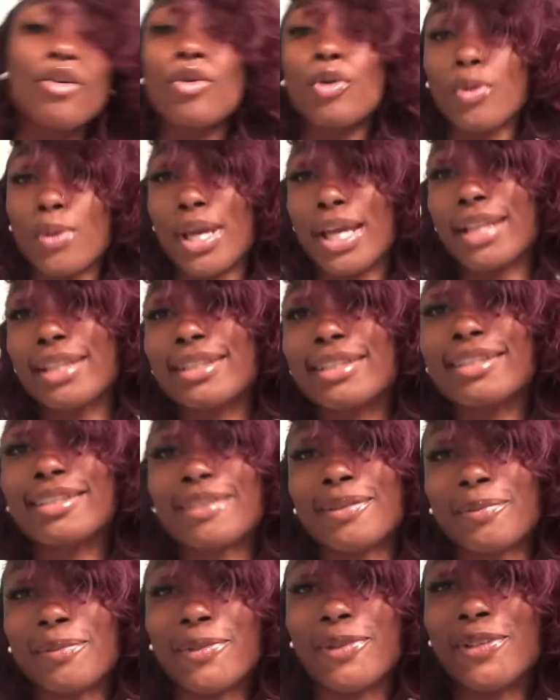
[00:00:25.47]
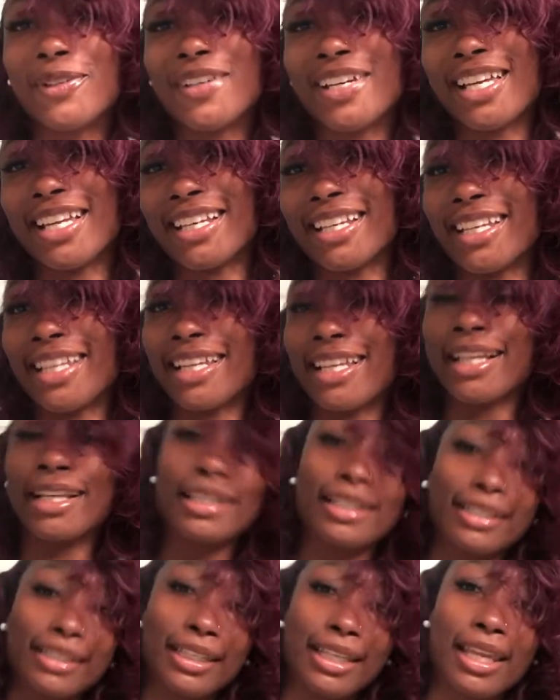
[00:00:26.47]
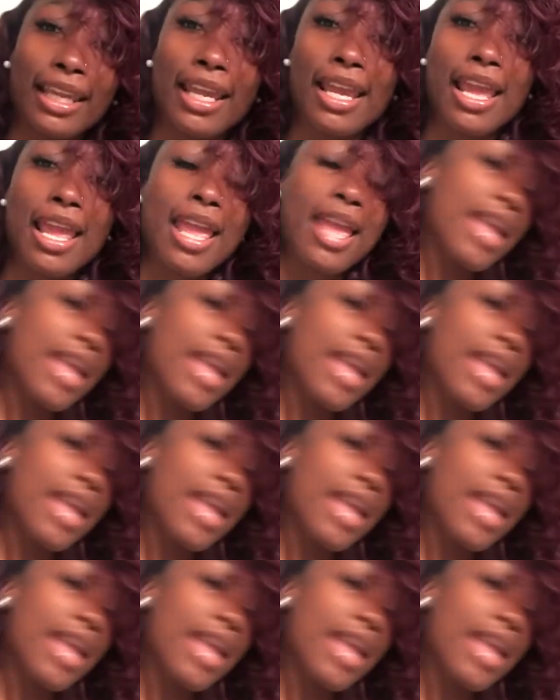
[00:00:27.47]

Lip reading: Quick, simple, and easy.